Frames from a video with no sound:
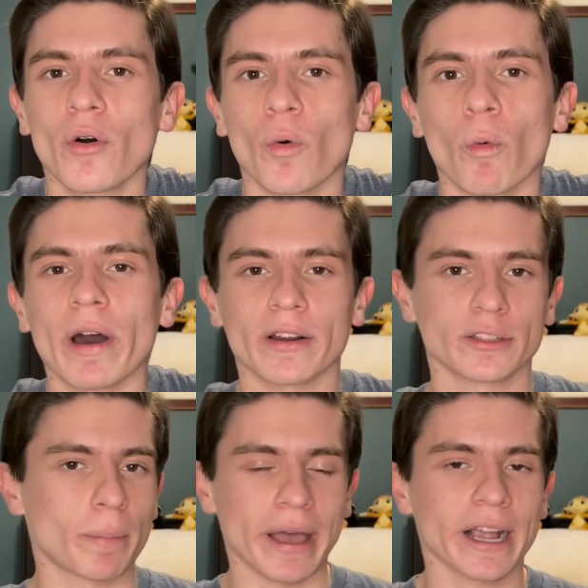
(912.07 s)
where
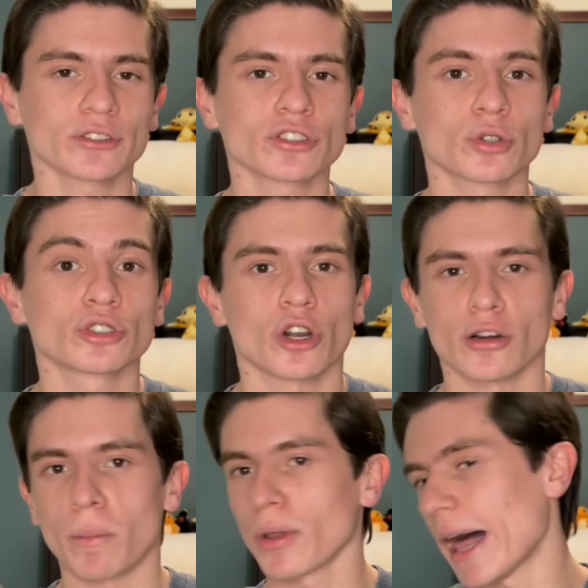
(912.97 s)
the Pegasus could
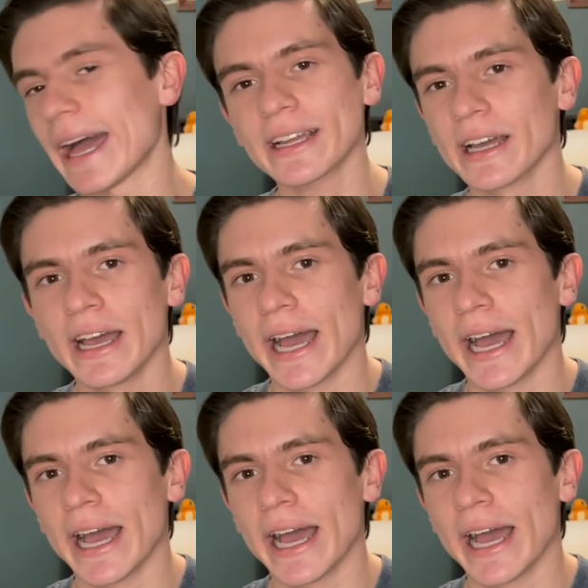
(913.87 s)
turn black,